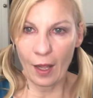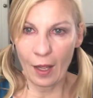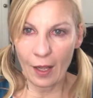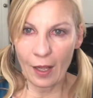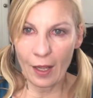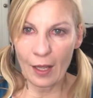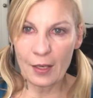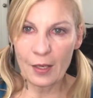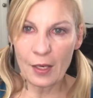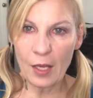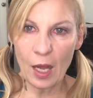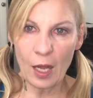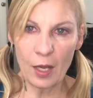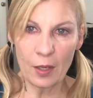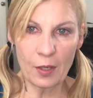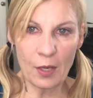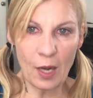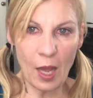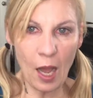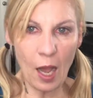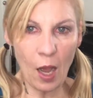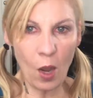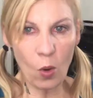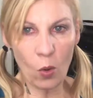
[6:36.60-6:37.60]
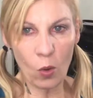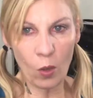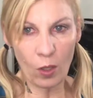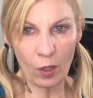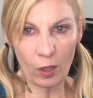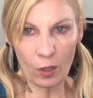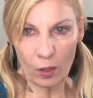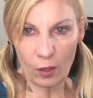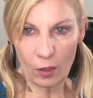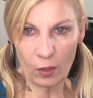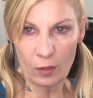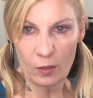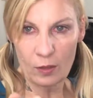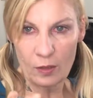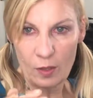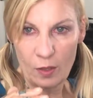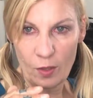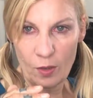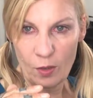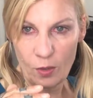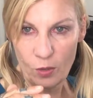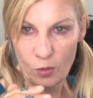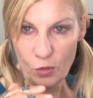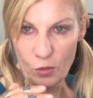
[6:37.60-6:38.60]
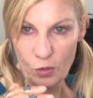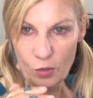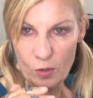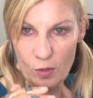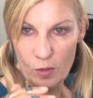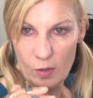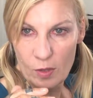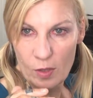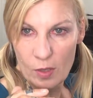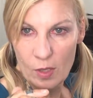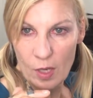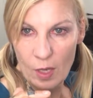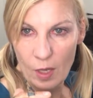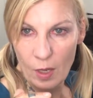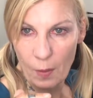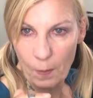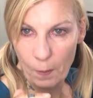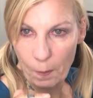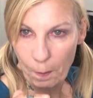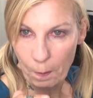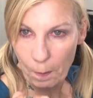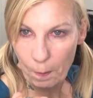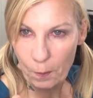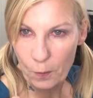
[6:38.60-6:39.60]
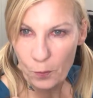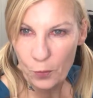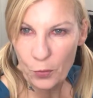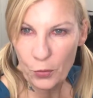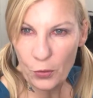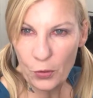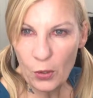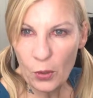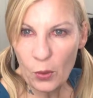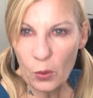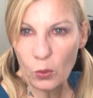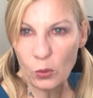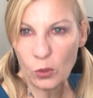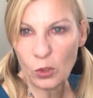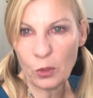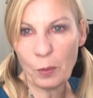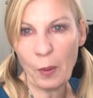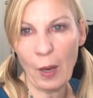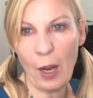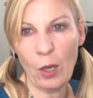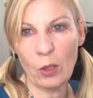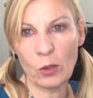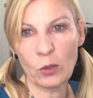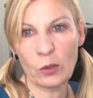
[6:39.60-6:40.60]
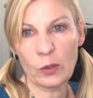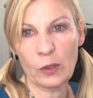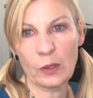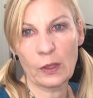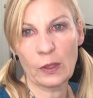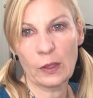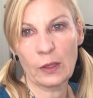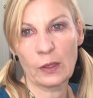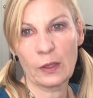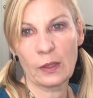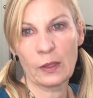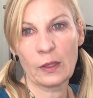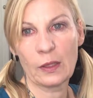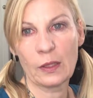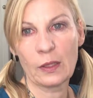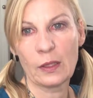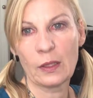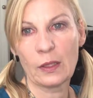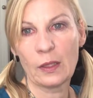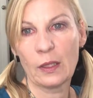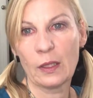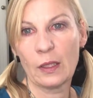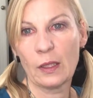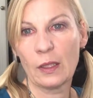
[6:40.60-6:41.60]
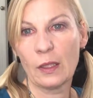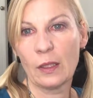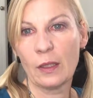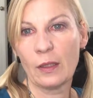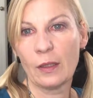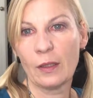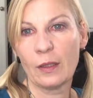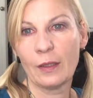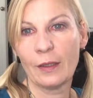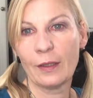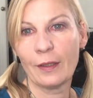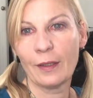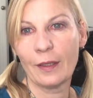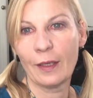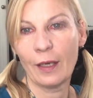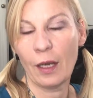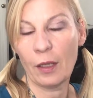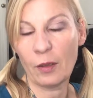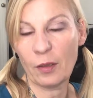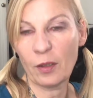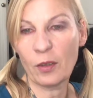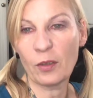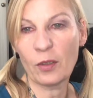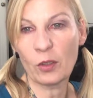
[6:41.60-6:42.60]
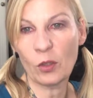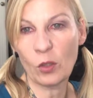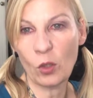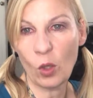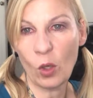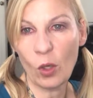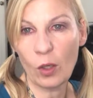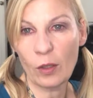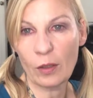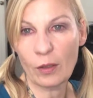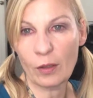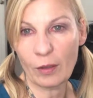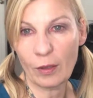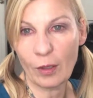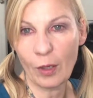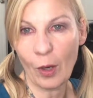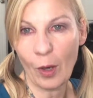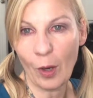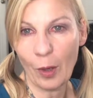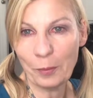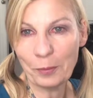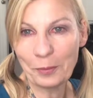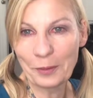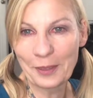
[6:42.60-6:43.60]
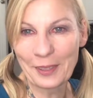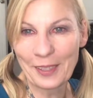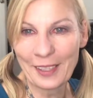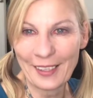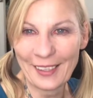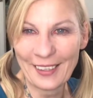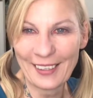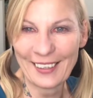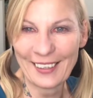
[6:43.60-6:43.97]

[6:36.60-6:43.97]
And now, the huge boundaries, other than calling the cops